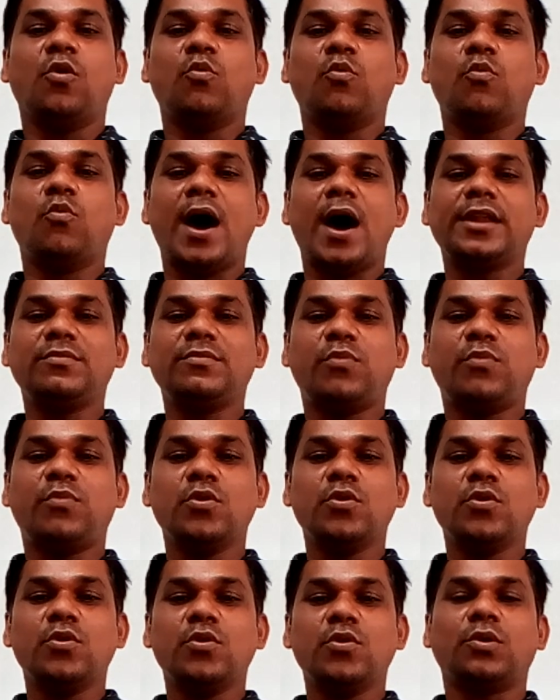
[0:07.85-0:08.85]
one
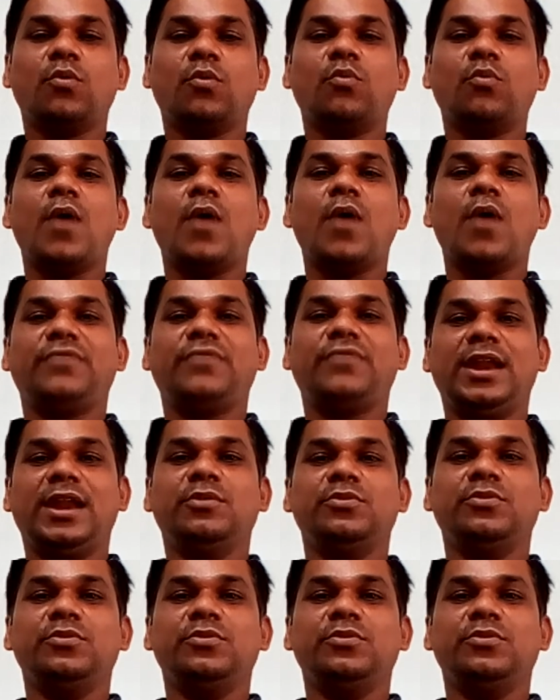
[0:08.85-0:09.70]
vote, one value.